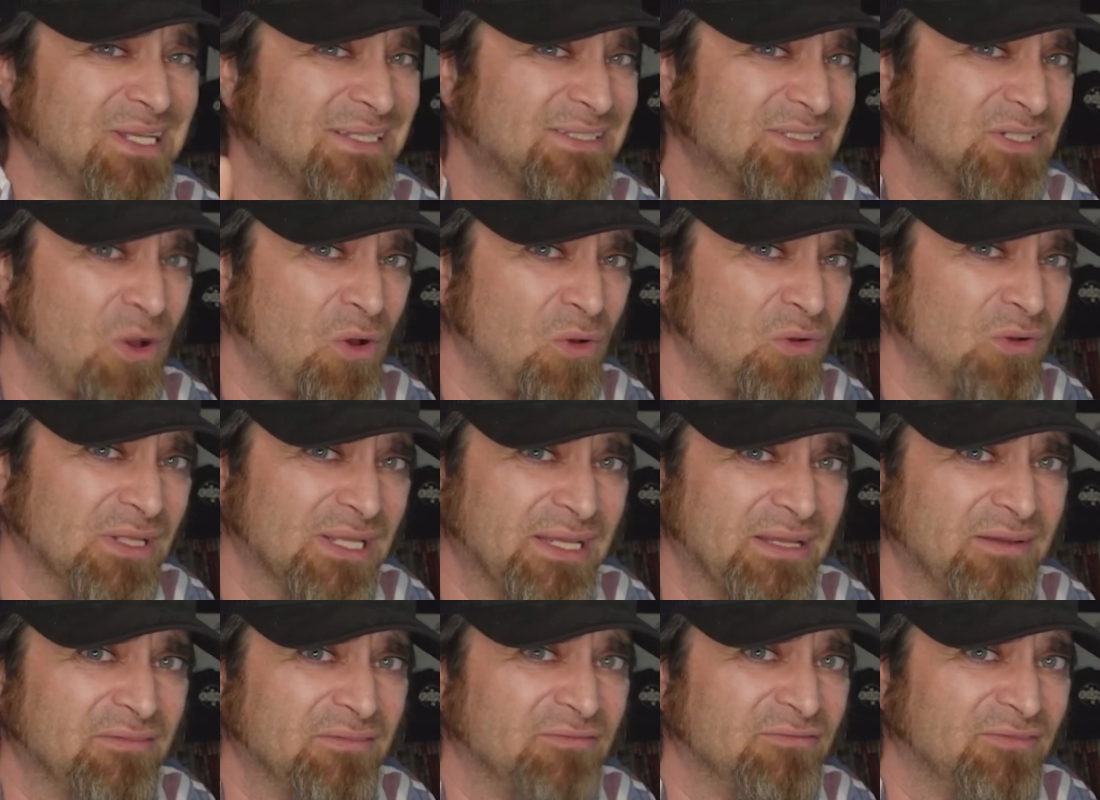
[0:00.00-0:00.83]
That's
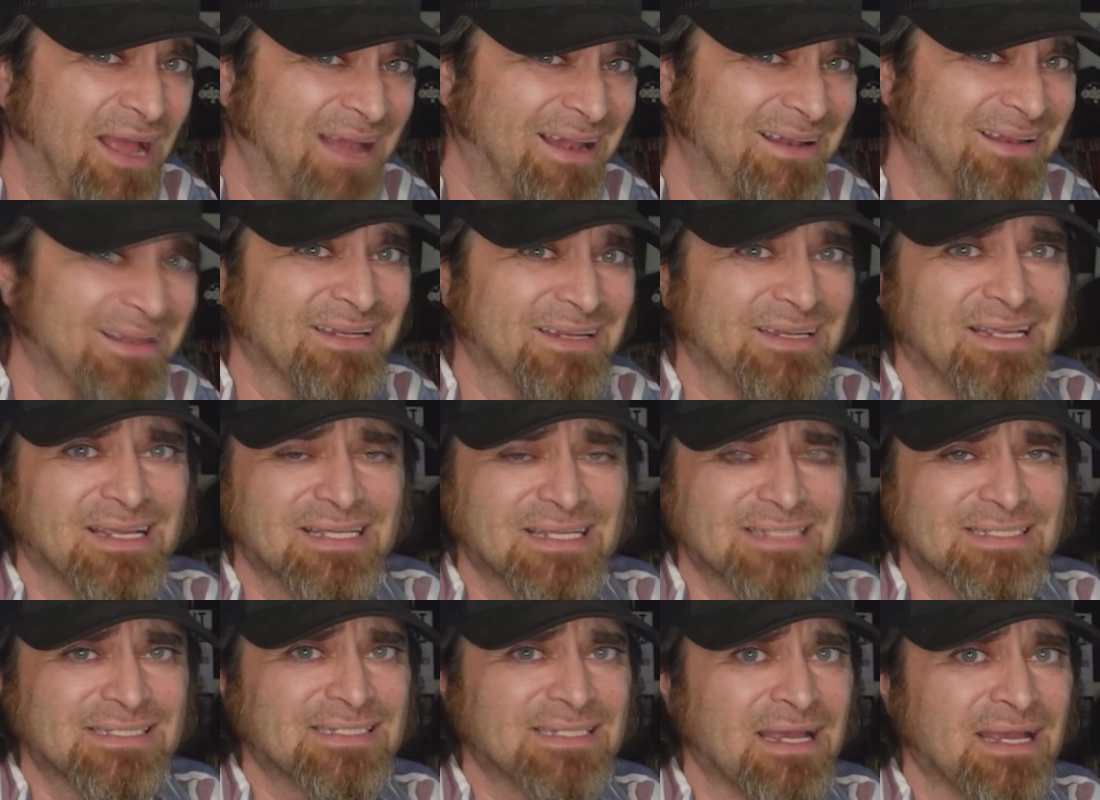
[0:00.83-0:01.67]
only valid
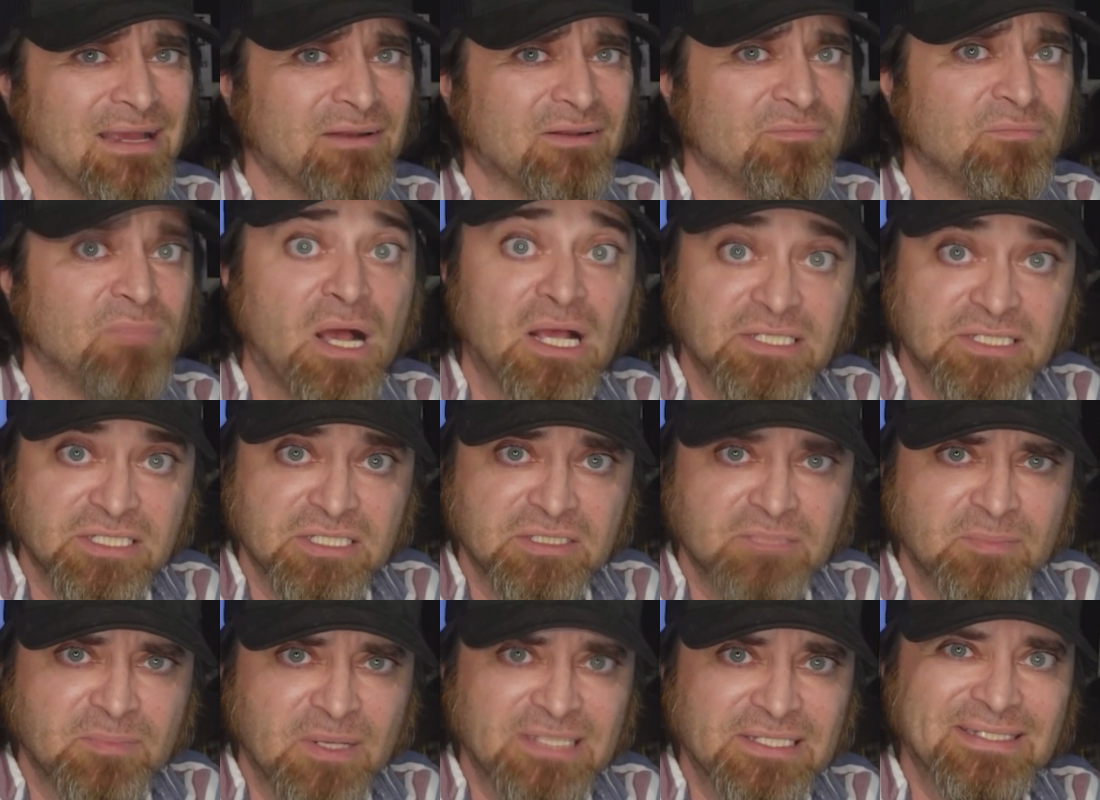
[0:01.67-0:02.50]
inside of
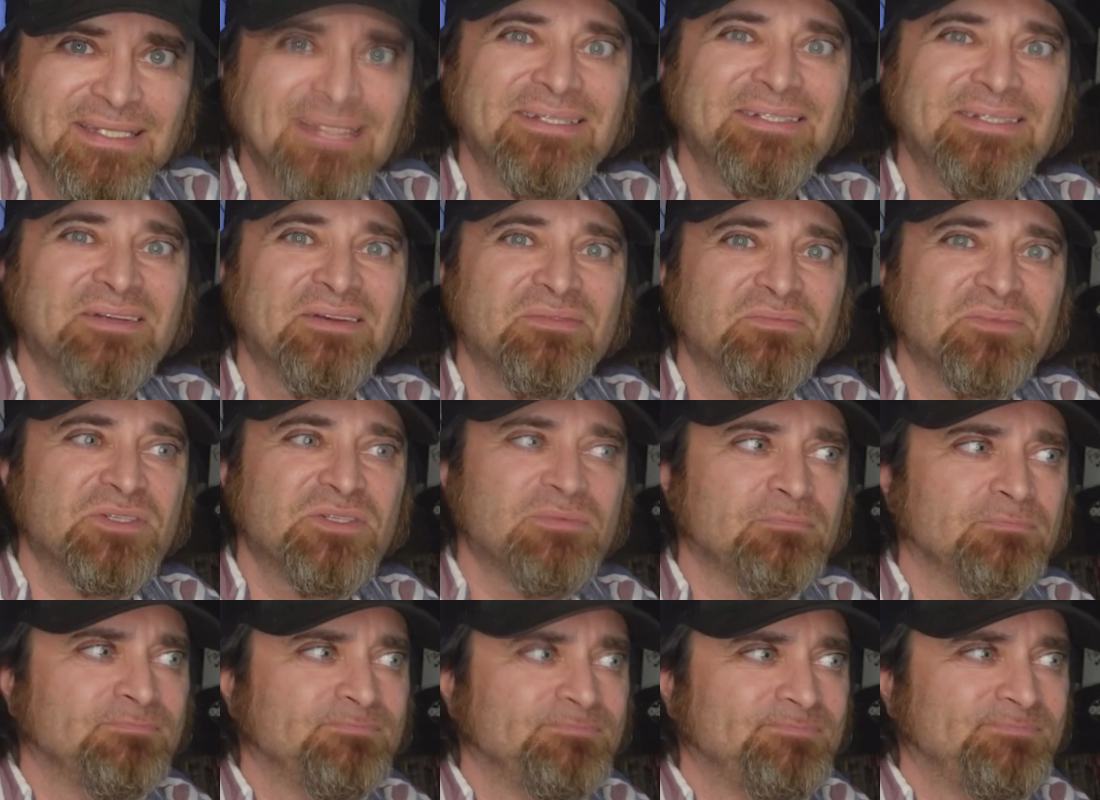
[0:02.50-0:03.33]
POSIX-based systems.